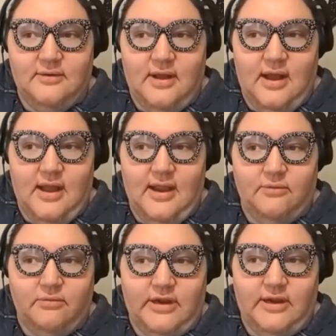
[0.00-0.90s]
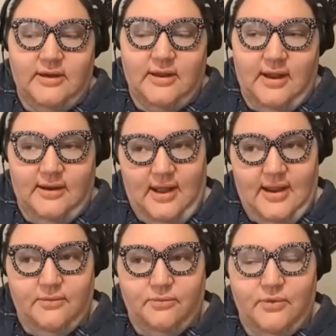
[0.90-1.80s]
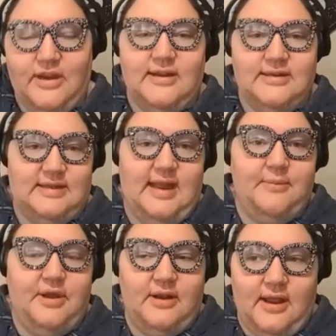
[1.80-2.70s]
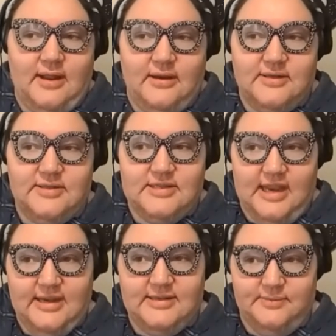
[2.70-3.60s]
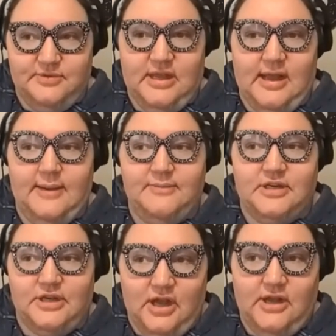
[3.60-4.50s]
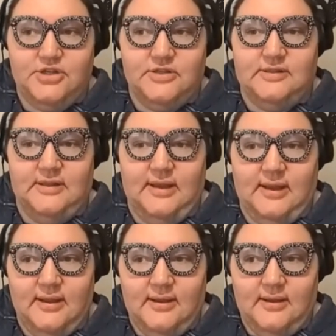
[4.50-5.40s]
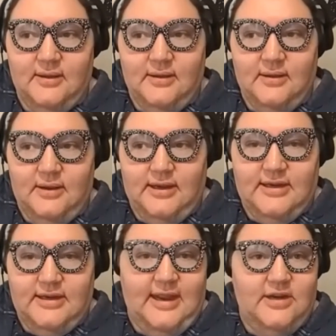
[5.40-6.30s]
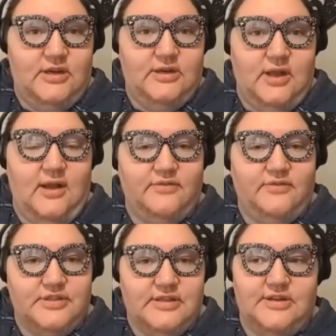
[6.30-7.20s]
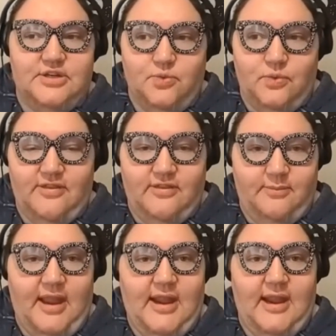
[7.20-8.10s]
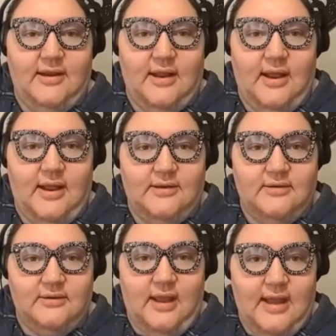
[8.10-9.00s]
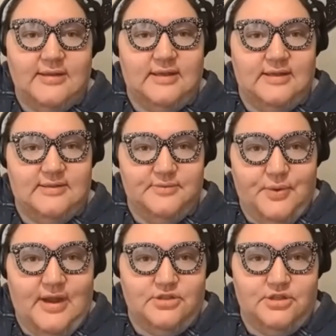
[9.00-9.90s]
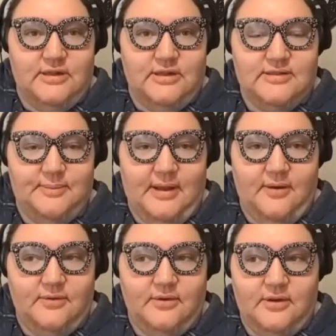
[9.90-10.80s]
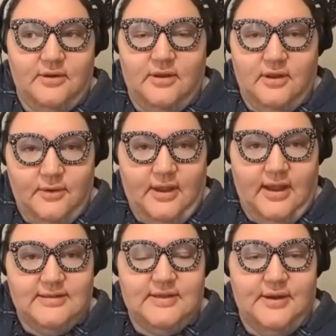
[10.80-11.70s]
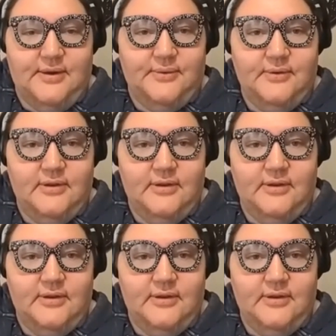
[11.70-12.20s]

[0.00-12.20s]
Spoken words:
I re-examine and take some time to consciously engage in conversation with the pain and ask it some questions about, okay, so